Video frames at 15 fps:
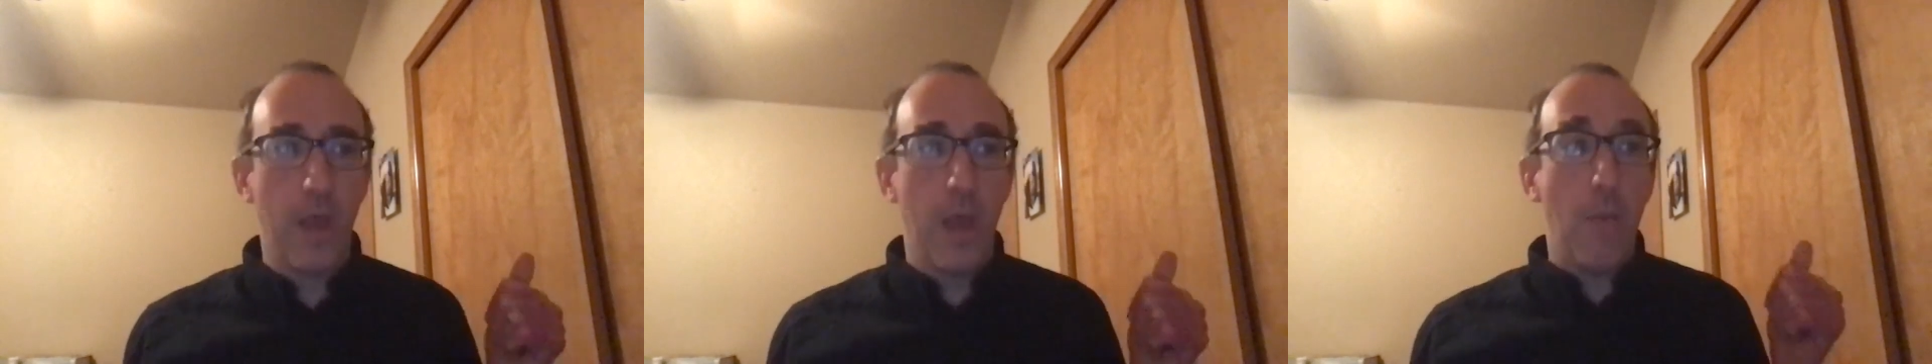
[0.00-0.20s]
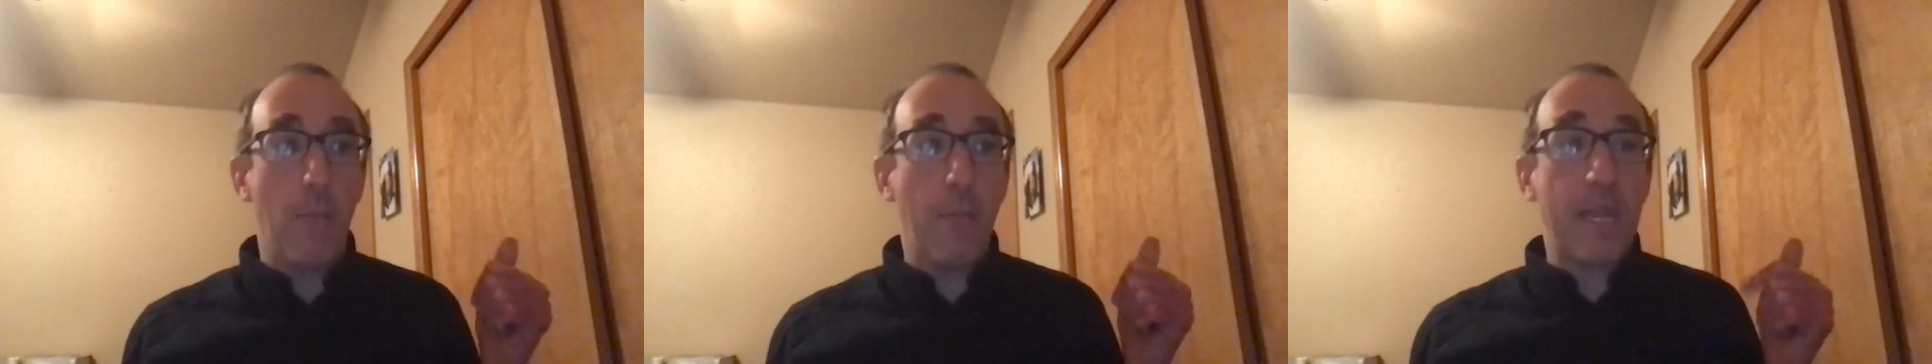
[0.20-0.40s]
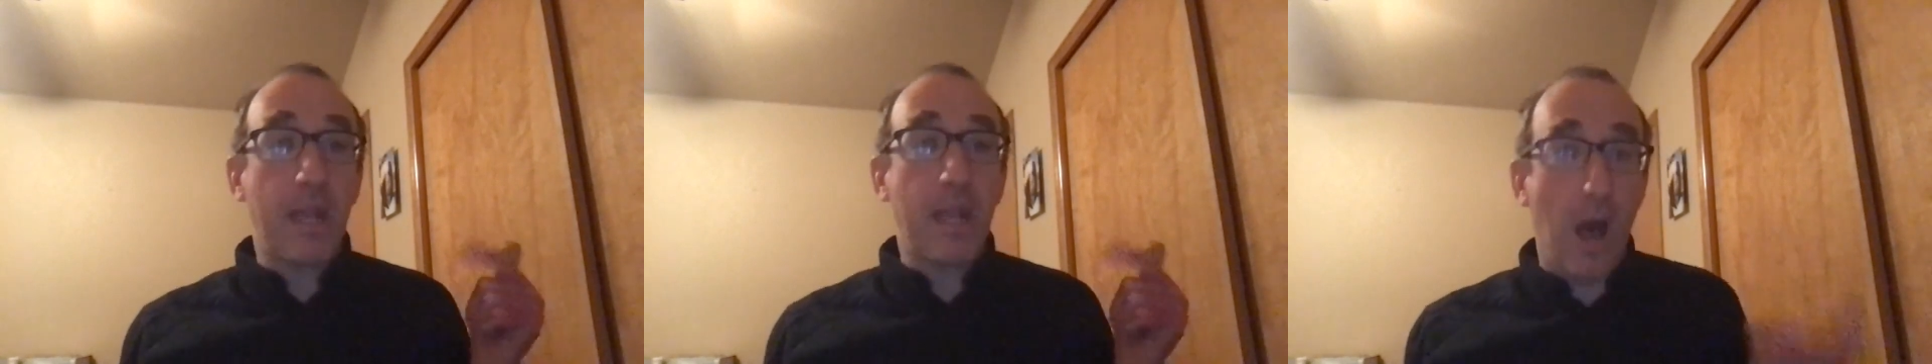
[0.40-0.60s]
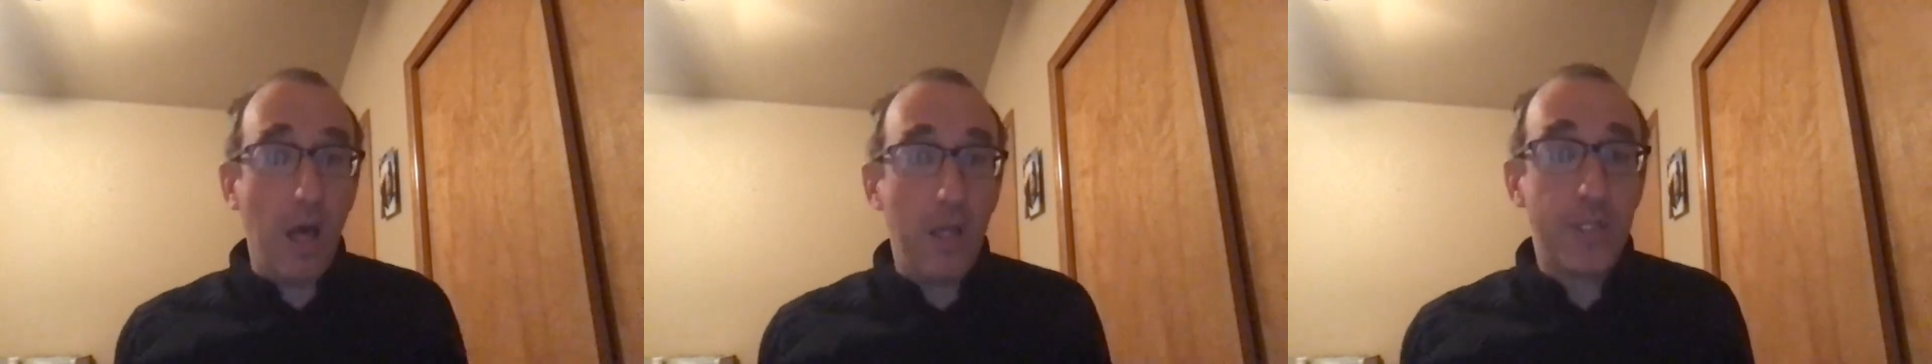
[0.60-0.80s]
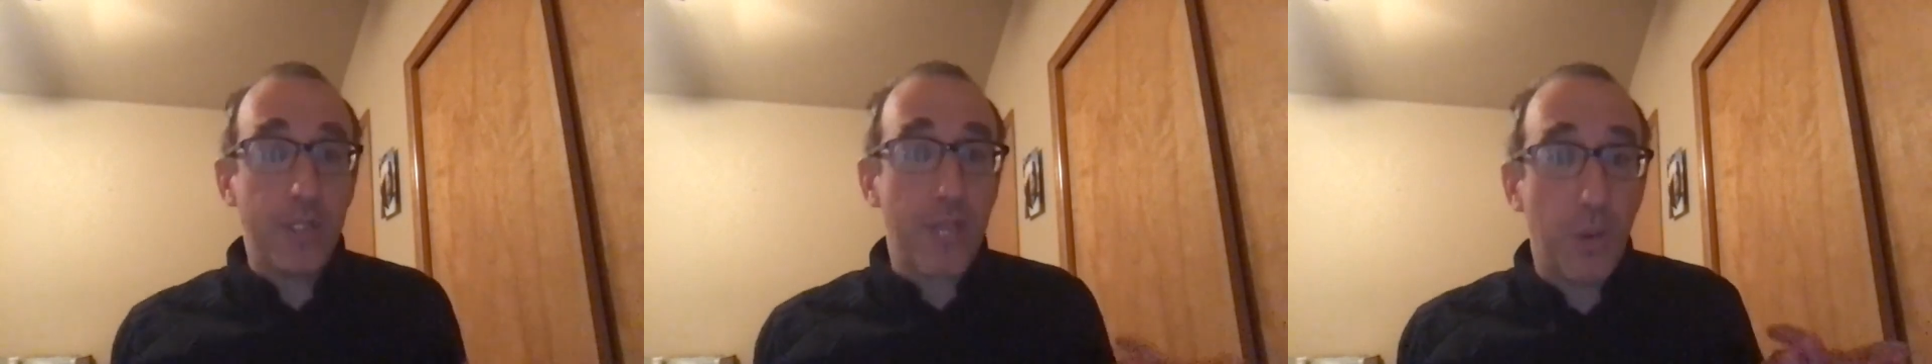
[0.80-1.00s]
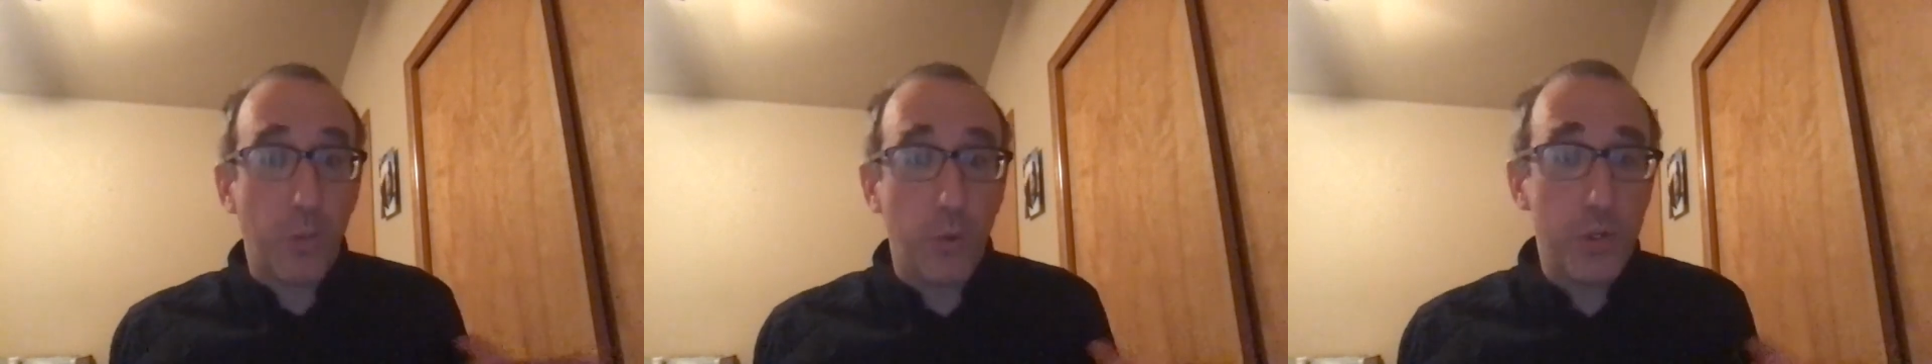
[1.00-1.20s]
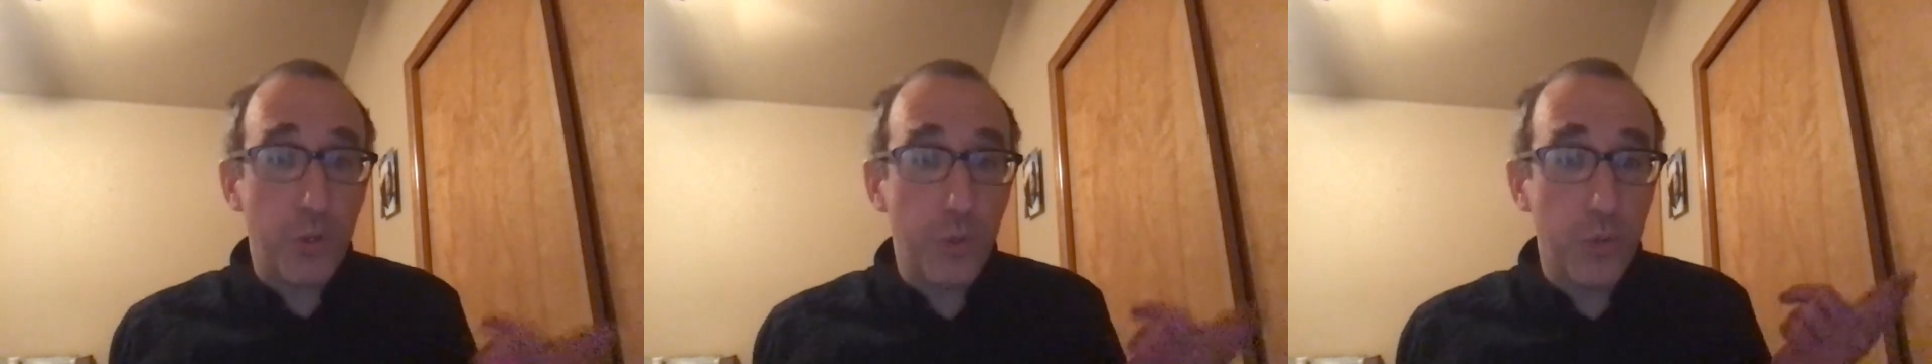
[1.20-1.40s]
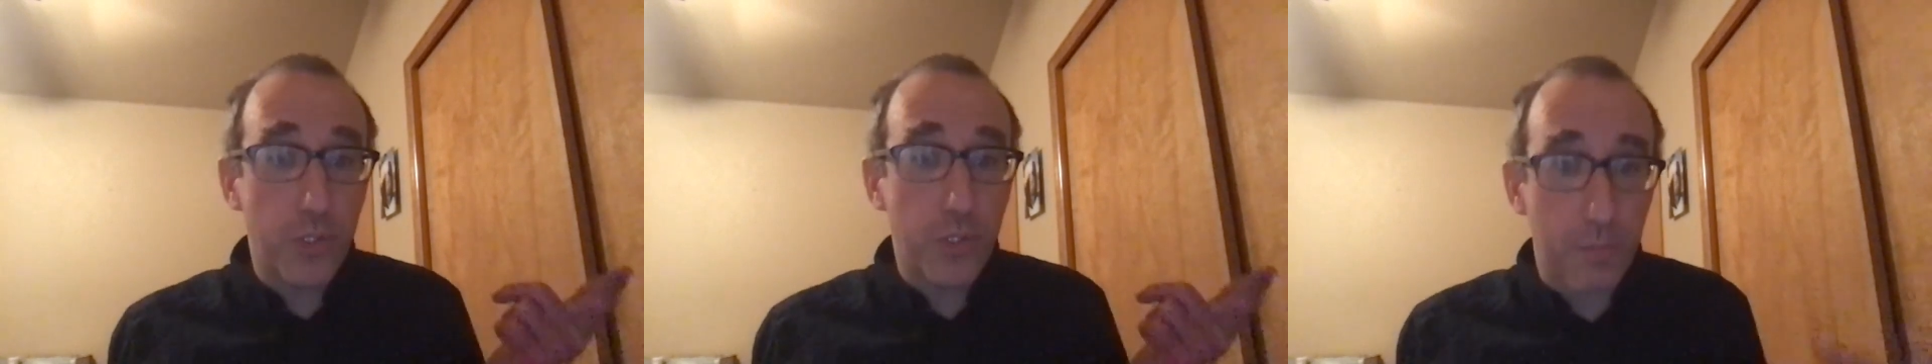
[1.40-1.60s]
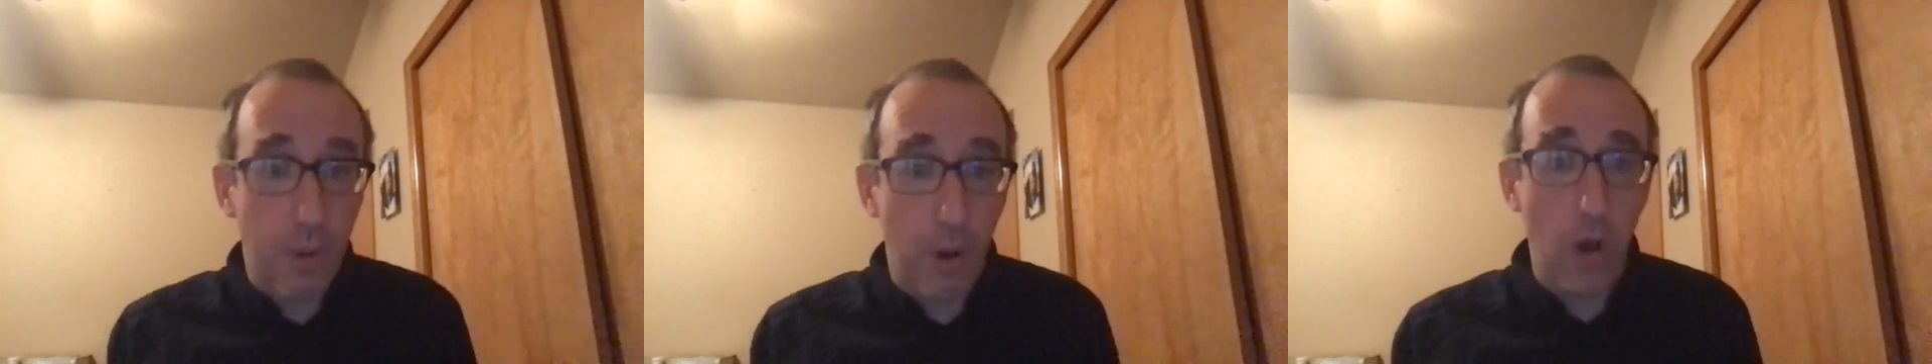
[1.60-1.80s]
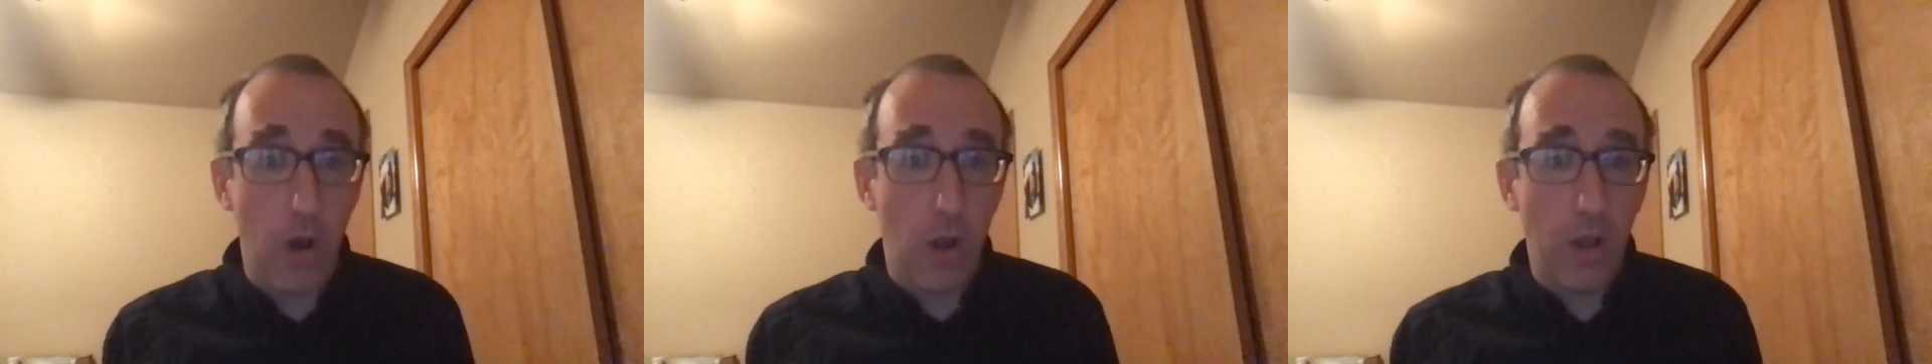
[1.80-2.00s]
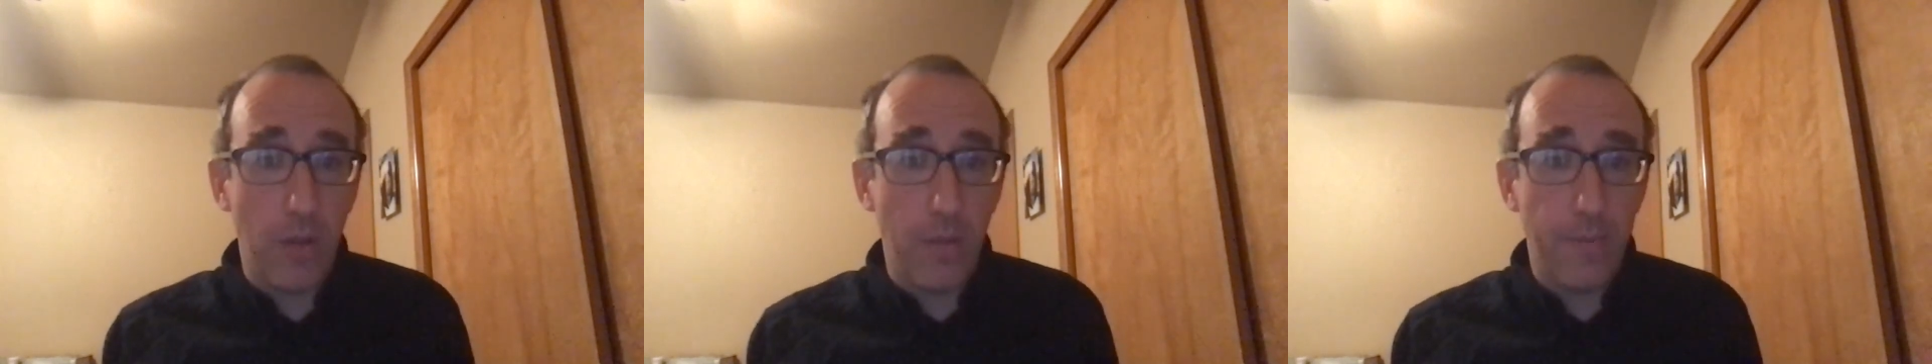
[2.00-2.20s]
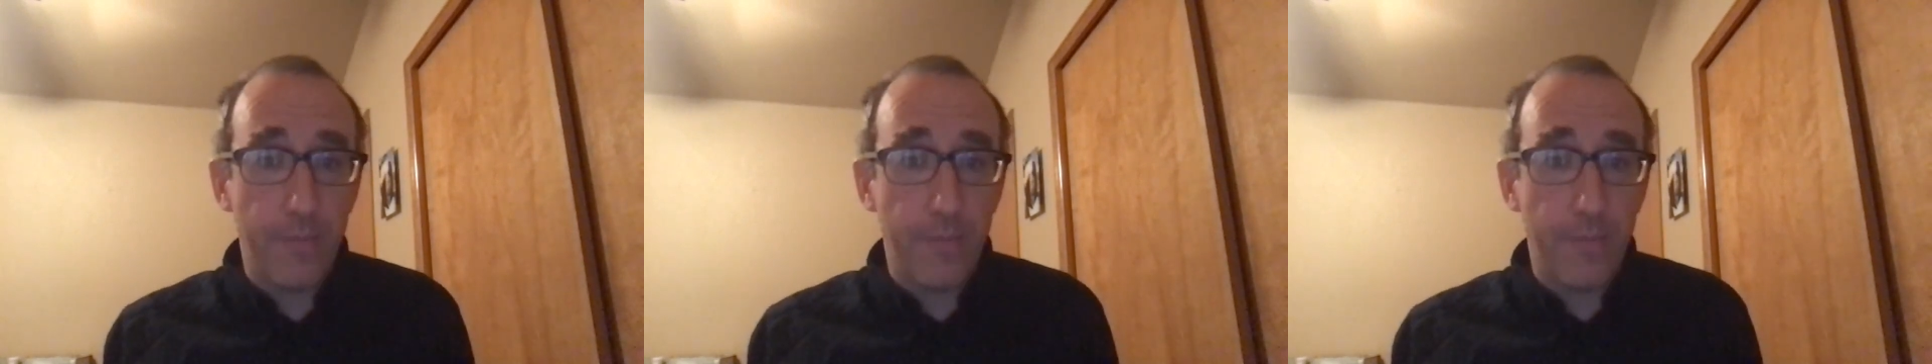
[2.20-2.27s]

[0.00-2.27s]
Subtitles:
Because they were too small,